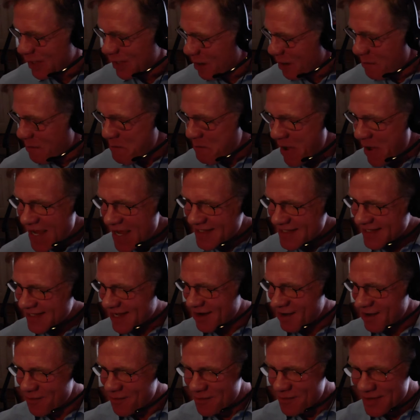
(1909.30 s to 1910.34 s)

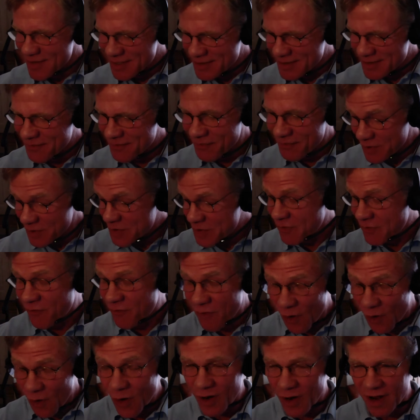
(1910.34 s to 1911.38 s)
basket was
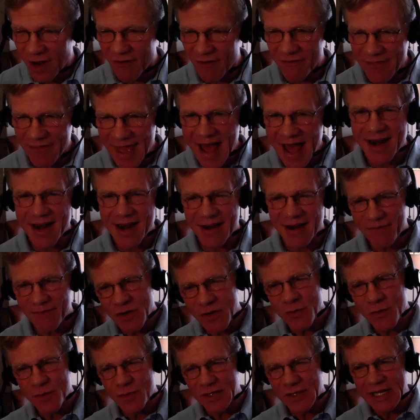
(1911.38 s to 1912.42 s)
full of that, and a
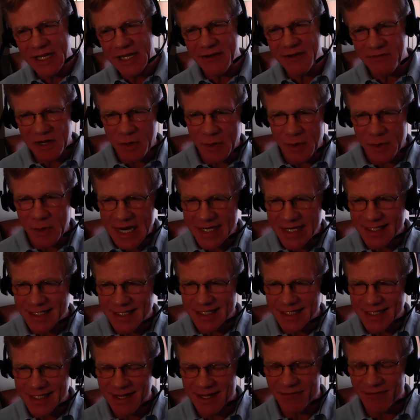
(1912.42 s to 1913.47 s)
few leafy greens
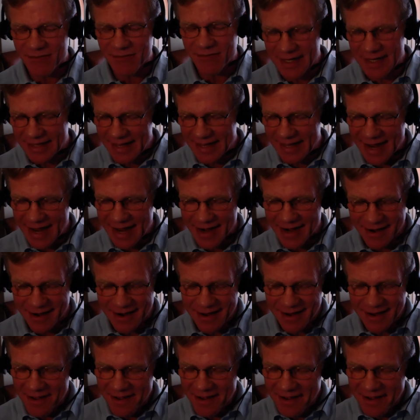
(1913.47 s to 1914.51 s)
and stuff like that. And
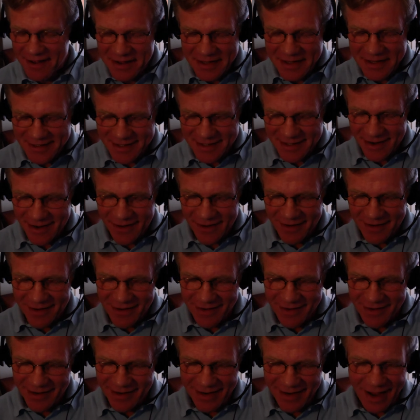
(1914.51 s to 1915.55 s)
so
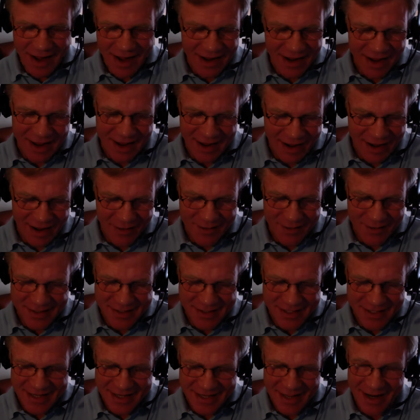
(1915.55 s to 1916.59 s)
yeah. It was
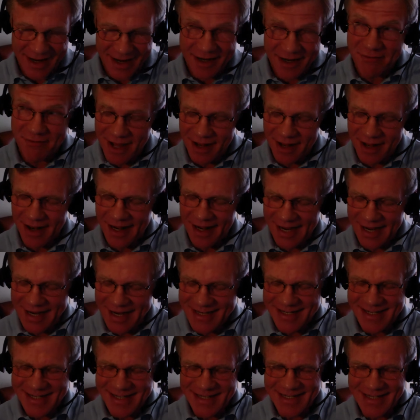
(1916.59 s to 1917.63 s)
just like, well, I guess
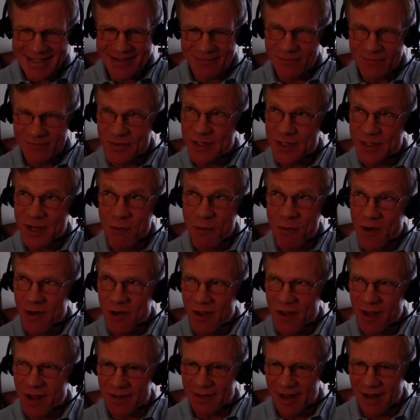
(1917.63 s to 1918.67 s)
she's somewhere
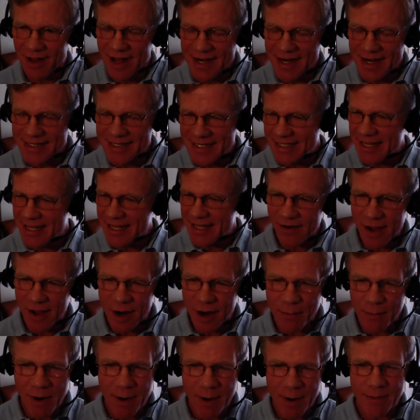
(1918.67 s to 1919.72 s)
along the line. She's either got
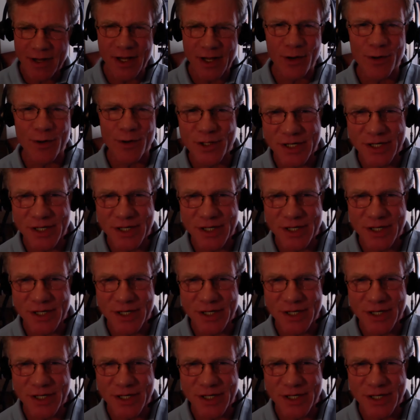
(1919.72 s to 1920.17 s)
a barbecue or she